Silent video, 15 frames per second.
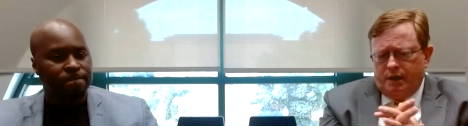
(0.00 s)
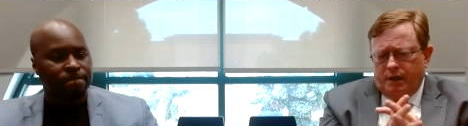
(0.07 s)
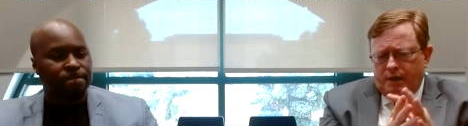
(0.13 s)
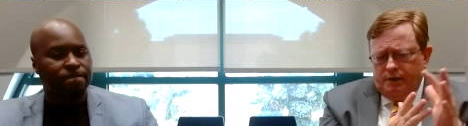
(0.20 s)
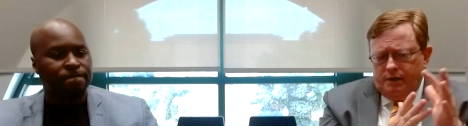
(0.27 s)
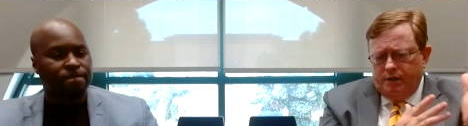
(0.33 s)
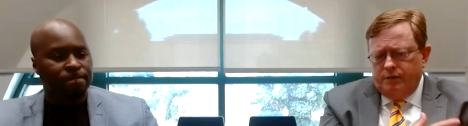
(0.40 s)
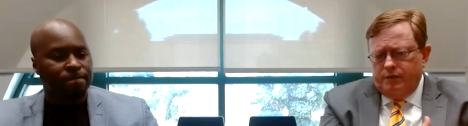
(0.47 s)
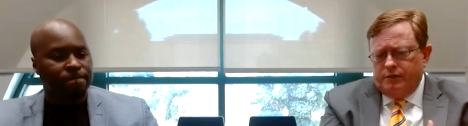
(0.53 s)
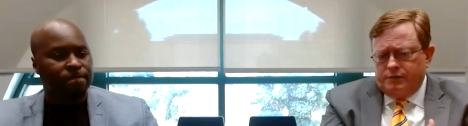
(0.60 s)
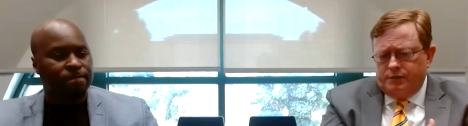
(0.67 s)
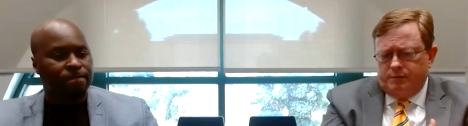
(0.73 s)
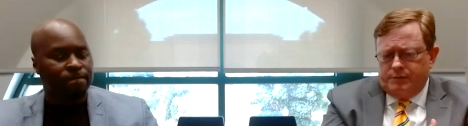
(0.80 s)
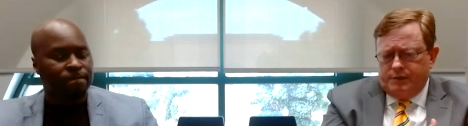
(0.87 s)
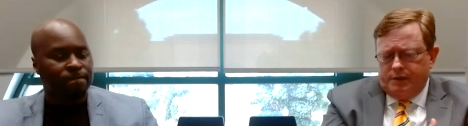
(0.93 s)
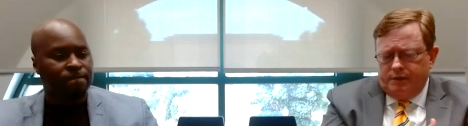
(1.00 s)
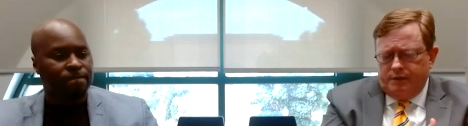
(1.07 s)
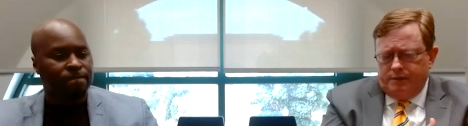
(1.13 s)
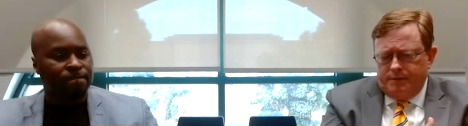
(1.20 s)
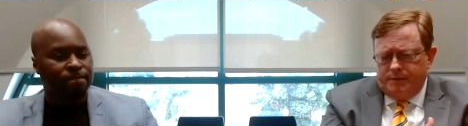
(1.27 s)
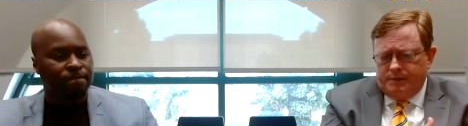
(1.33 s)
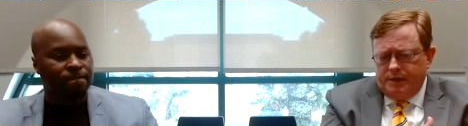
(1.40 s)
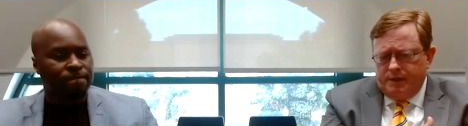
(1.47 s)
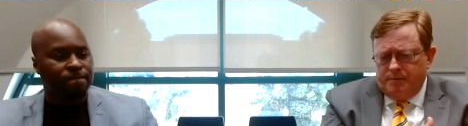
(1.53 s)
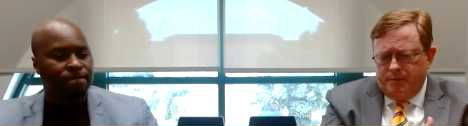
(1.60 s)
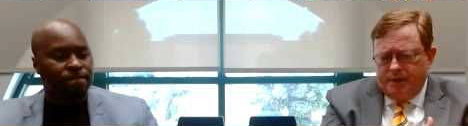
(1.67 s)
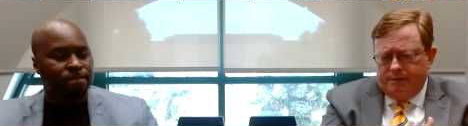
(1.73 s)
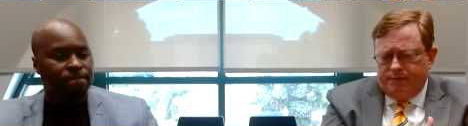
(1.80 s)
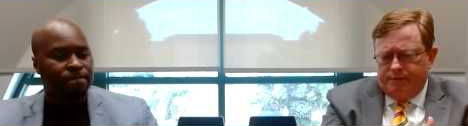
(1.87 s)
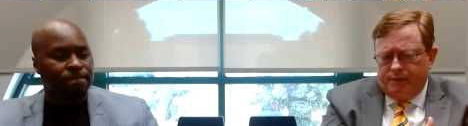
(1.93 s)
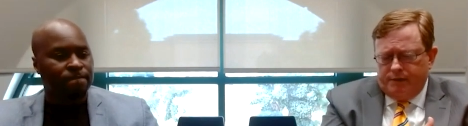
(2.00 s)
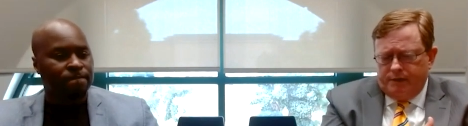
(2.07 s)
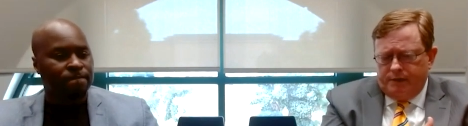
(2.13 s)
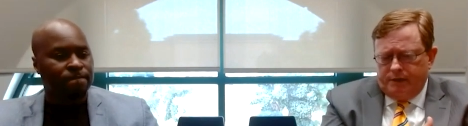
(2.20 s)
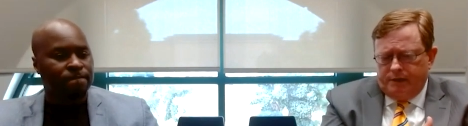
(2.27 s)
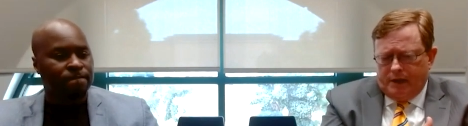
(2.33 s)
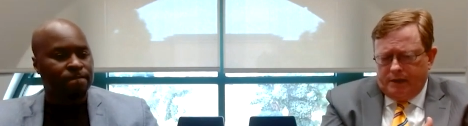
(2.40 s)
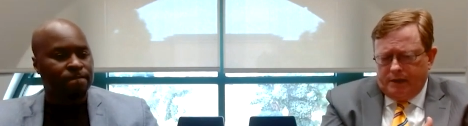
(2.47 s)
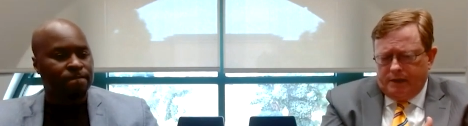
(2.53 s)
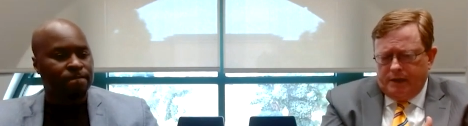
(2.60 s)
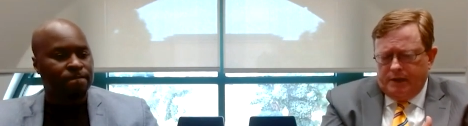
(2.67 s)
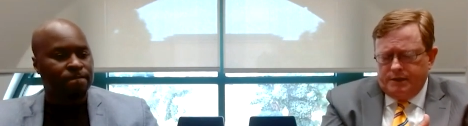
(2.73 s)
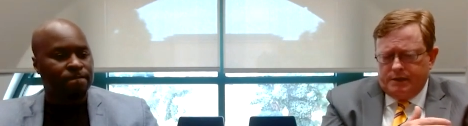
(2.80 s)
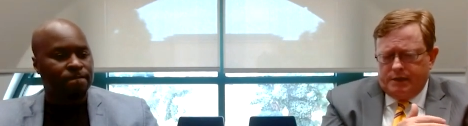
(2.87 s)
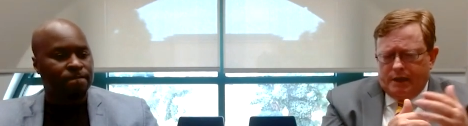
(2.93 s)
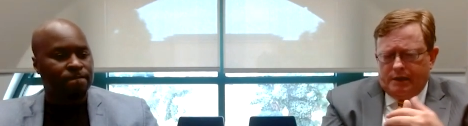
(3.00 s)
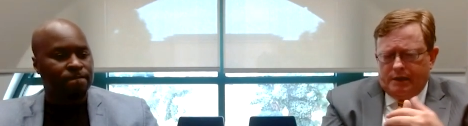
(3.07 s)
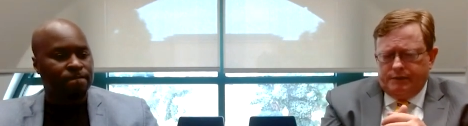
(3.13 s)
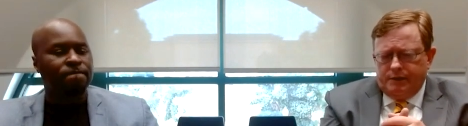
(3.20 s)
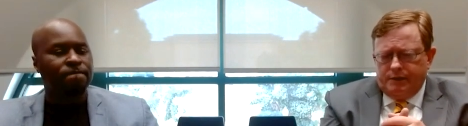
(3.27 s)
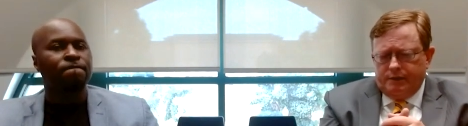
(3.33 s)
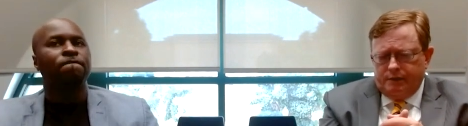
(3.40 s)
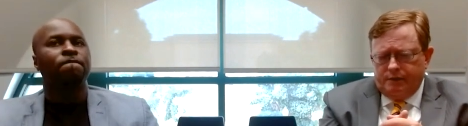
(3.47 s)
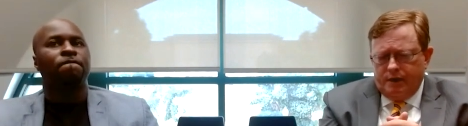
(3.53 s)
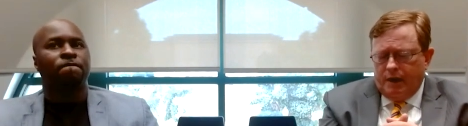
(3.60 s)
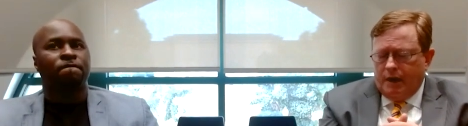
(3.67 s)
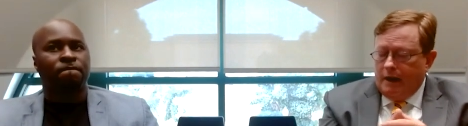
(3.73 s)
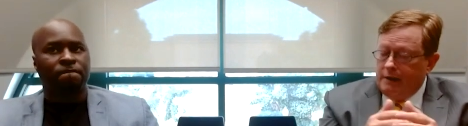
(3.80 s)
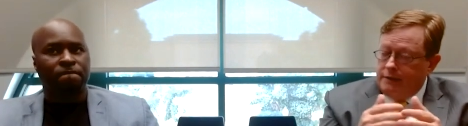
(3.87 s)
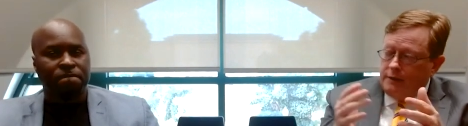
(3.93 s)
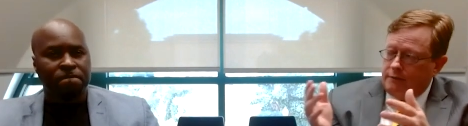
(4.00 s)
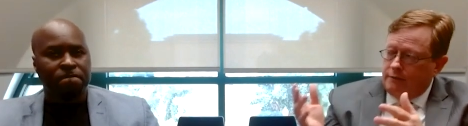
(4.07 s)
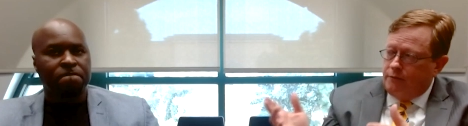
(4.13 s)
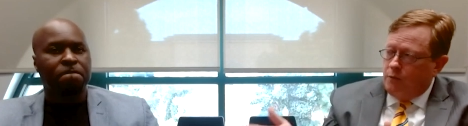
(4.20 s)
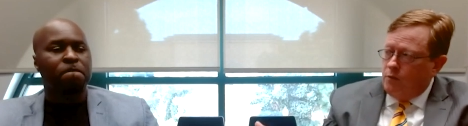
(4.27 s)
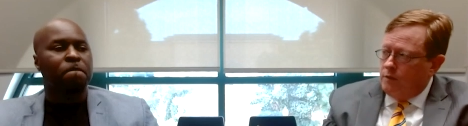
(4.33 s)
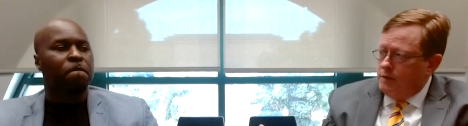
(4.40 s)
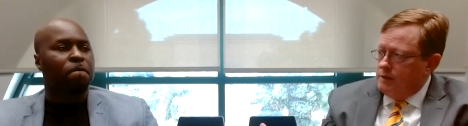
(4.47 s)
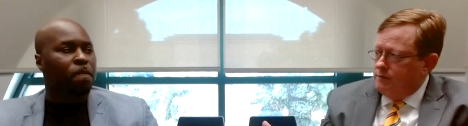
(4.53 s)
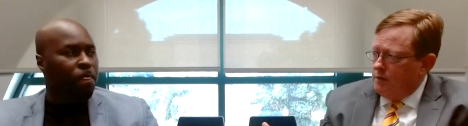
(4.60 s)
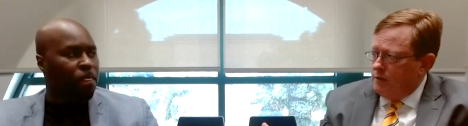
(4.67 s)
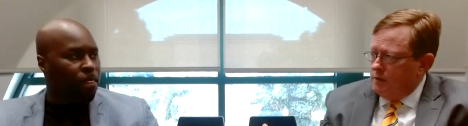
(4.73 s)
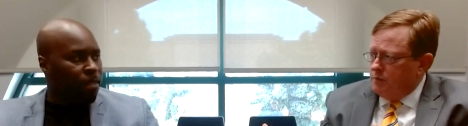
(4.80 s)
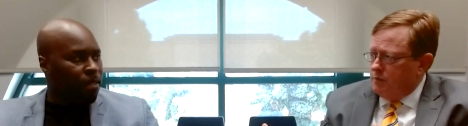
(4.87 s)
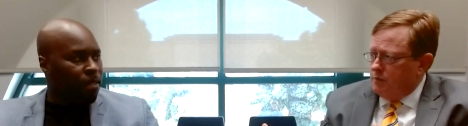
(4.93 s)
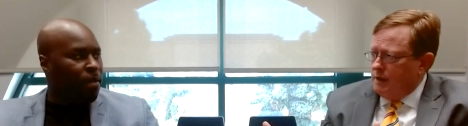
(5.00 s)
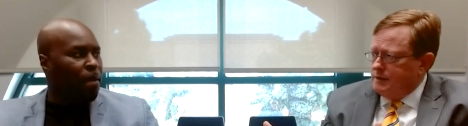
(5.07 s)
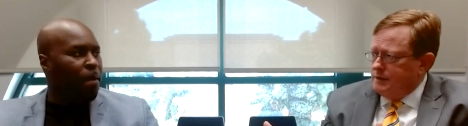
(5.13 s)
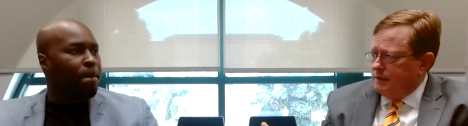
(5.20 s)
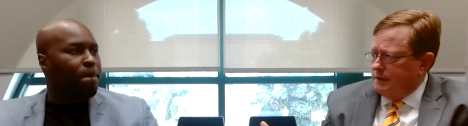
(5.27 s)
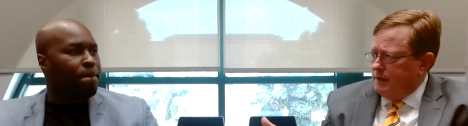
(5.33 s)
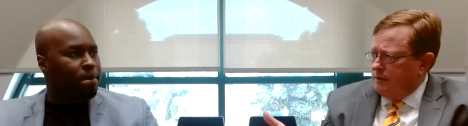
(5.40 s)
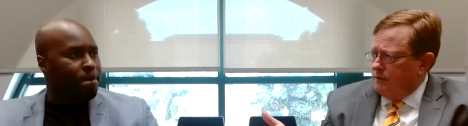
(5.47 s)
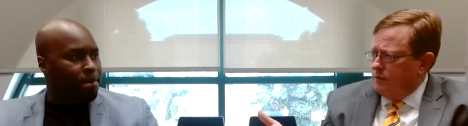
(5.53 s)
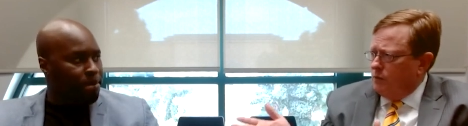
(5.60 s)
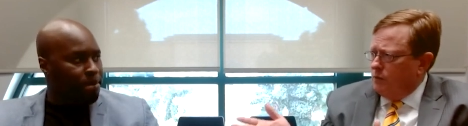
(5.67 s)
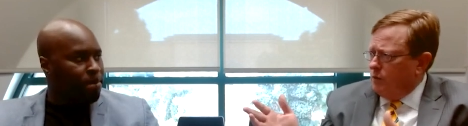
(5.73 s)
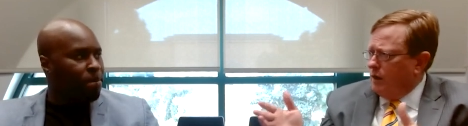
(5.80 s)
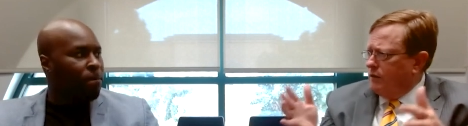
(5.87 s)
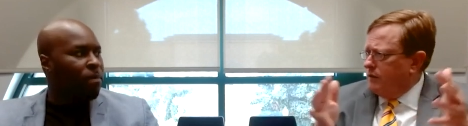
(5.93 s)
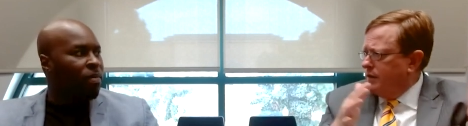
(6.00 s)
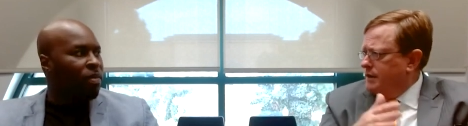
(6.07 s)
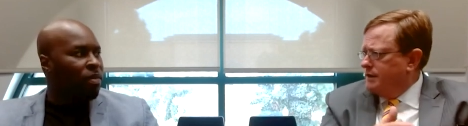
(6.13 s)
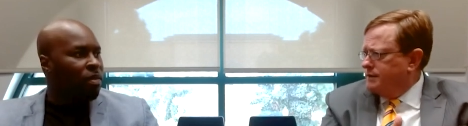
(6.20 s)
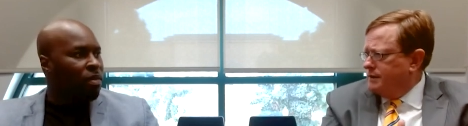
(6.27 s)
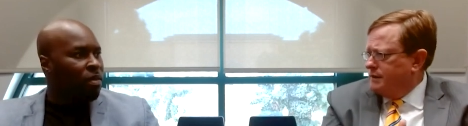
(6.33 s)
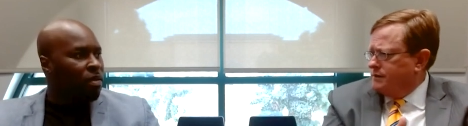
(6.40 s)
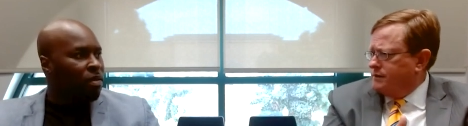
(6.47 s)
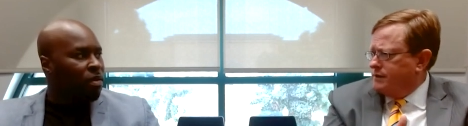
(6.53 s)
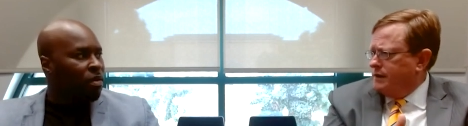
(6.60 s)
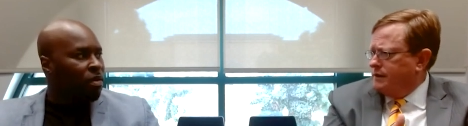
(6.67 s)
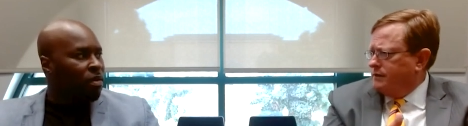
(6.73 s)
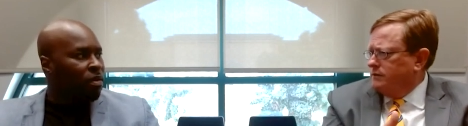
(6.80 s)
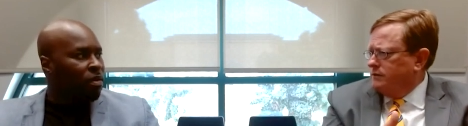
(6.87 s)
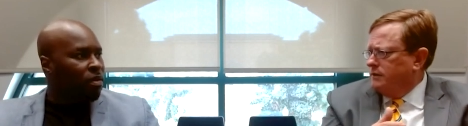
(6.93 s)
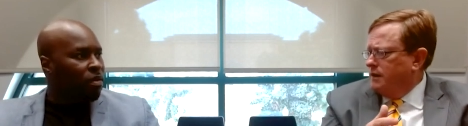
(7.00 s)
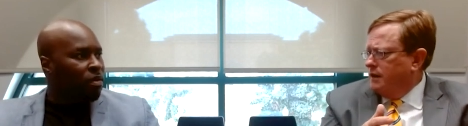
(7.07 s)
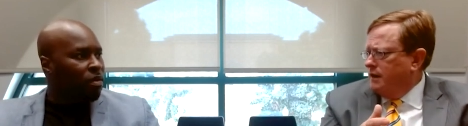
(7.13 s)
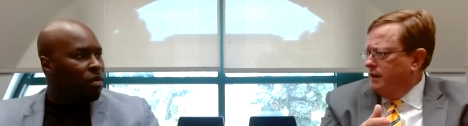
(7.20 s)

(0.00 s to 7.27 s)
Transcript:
Speaker 1: I know there's some TF, TMF funding allocation out there. I think for this very project, I don't know where it is in the cycle.